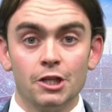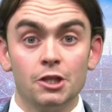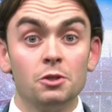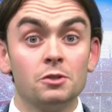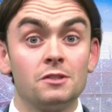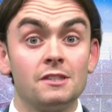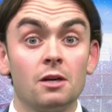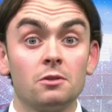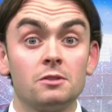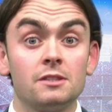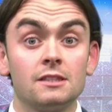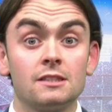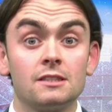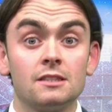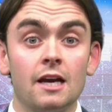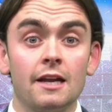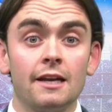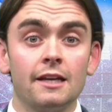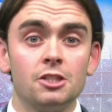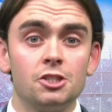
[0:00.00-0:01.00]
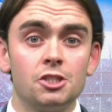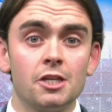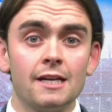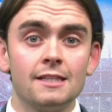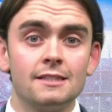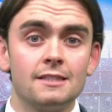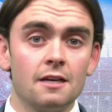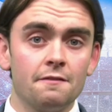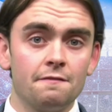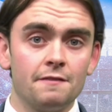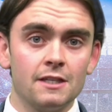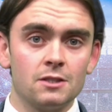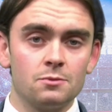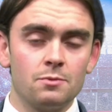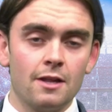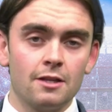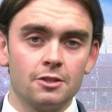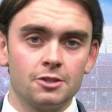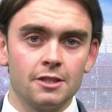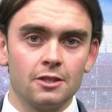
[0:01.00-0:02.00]
New Celtic signing Shane Duffy is
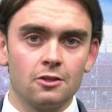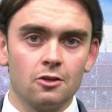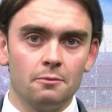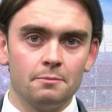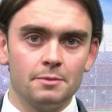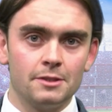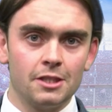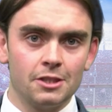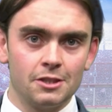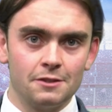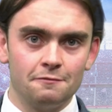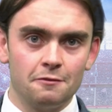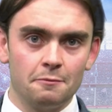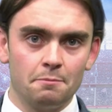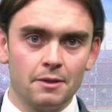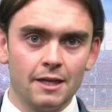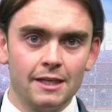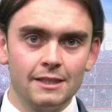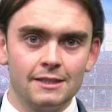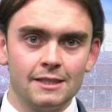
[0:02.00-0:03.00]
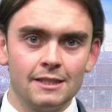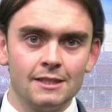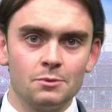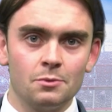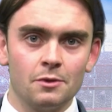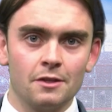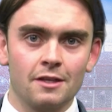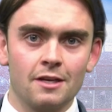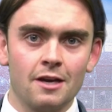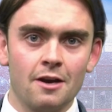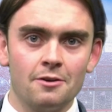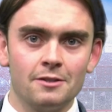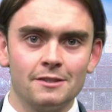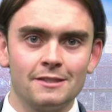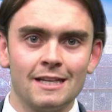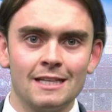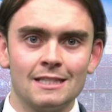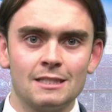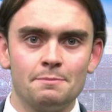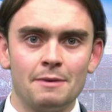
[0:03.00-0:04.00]
relishing competition for places with current
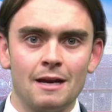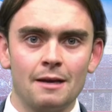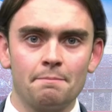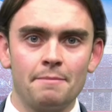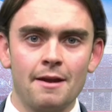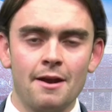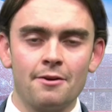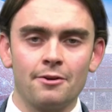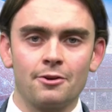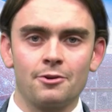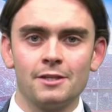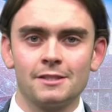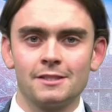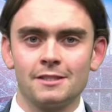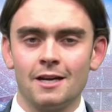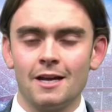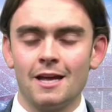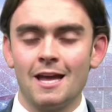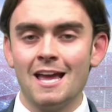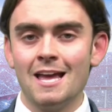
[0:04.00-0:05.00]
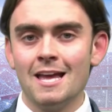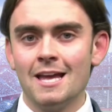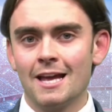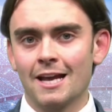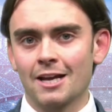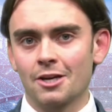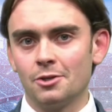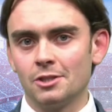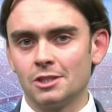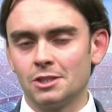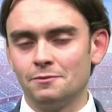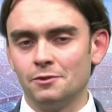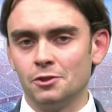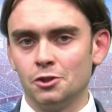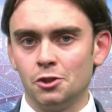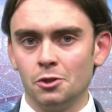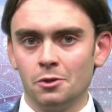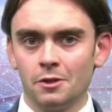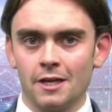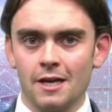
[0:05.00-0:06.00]
centre back pairing Kris Ajer and Christopher
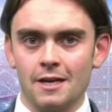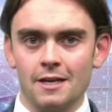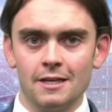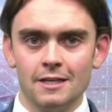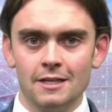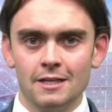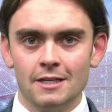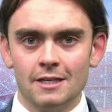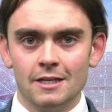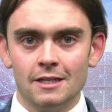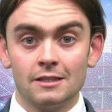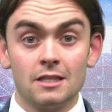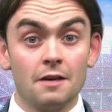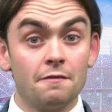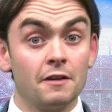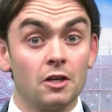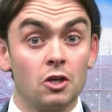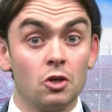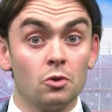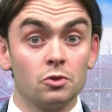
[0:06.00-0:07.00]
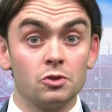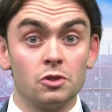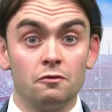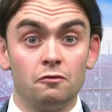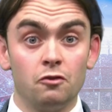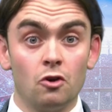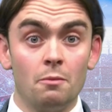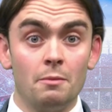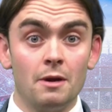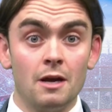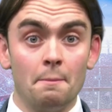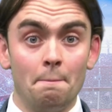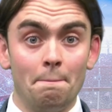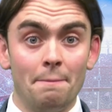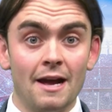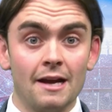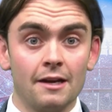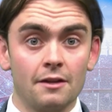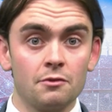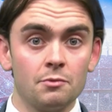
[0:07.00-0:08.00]
Jullien. Duffy could also form a
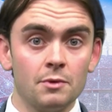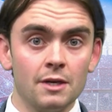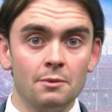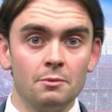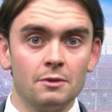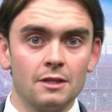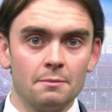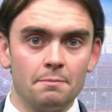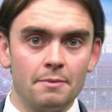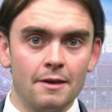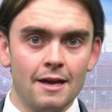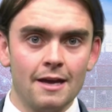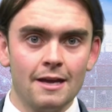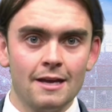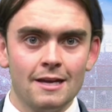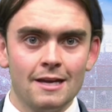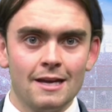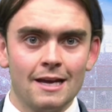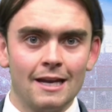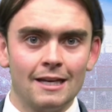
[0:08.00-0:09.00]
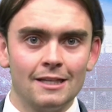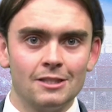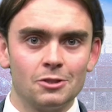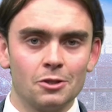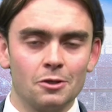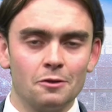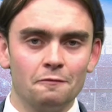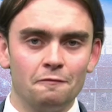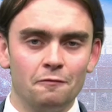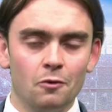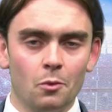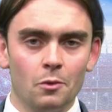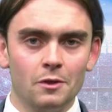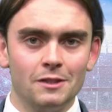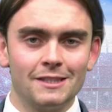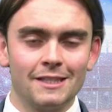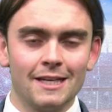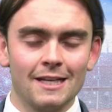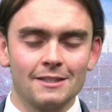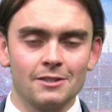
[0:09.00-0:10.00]
back three with the pair, and he's looking
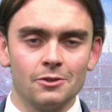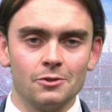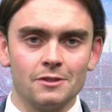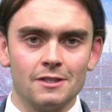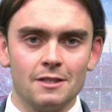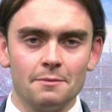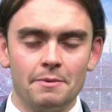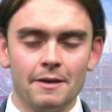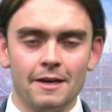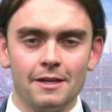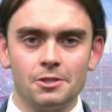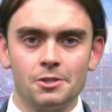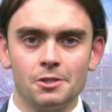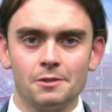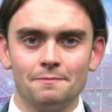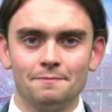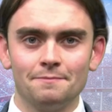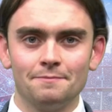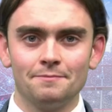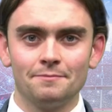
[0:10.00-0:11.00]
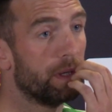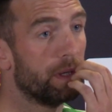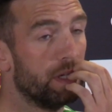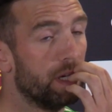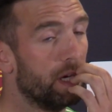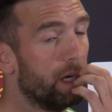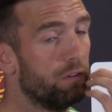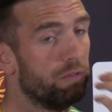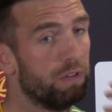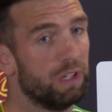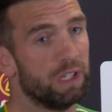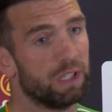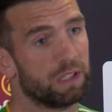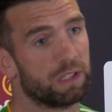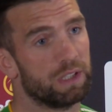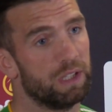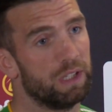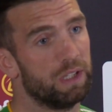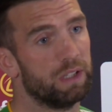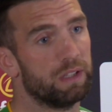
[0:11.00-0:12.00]
forward to getting onto the pitch. Yeah, really
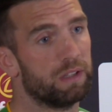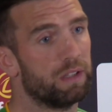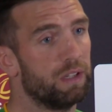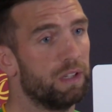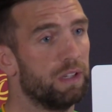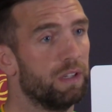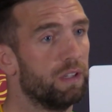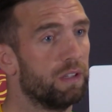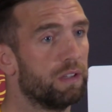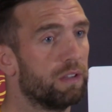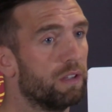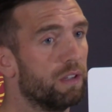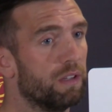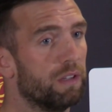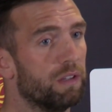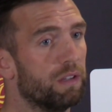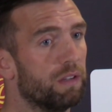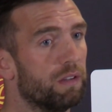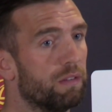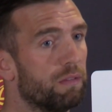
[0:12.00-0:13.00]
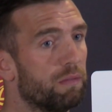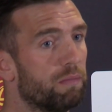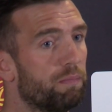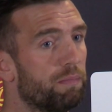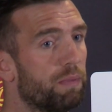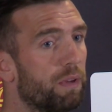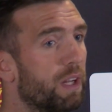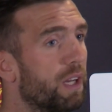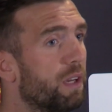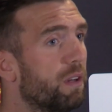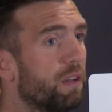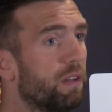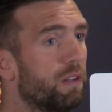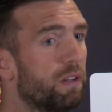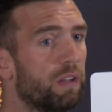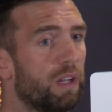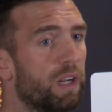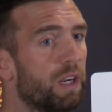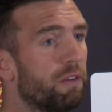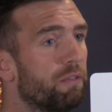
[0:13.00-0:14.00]
excited. They, they play,
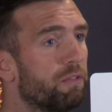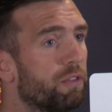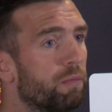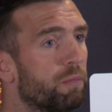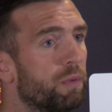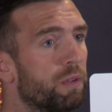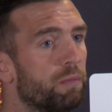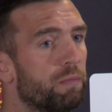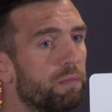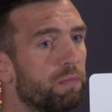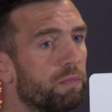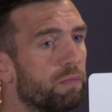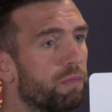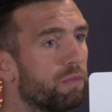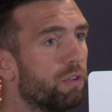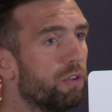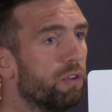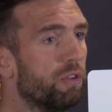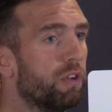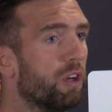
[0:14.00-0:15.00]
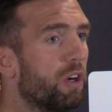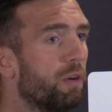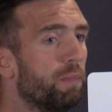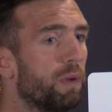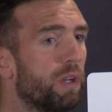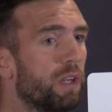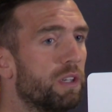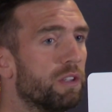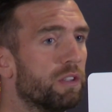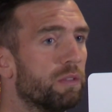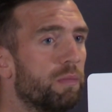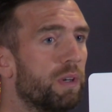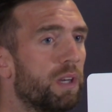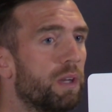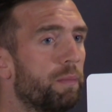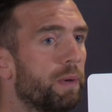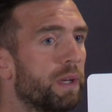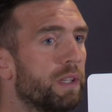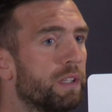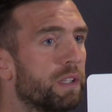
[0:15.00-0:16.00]
learn from them. Two top players, in
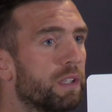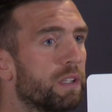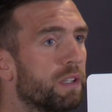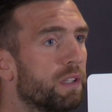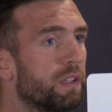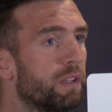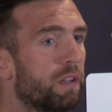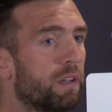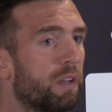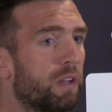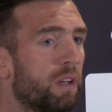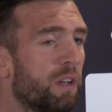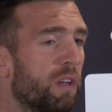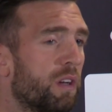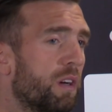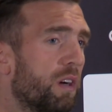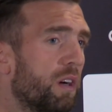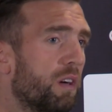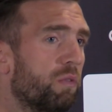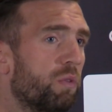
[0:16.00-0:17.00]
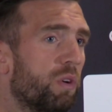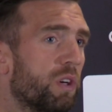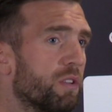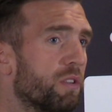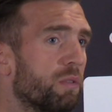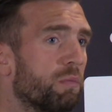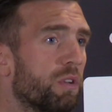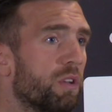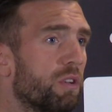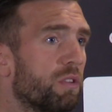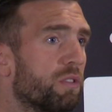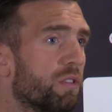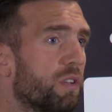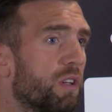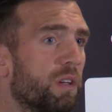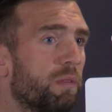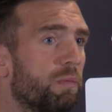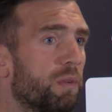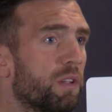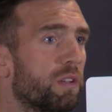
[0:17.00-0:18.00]
my opinion, and I've watched them
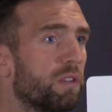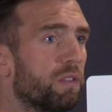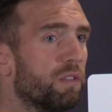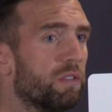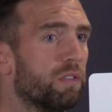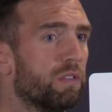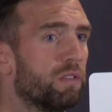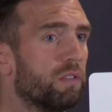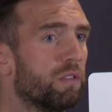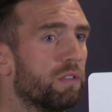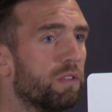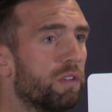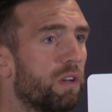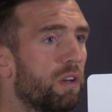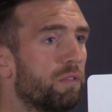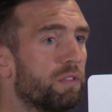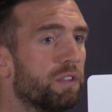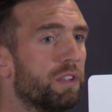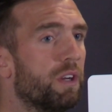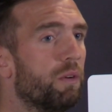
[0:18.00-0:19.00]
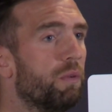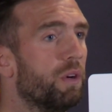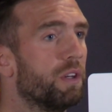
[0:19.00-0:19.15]
closely because obviously I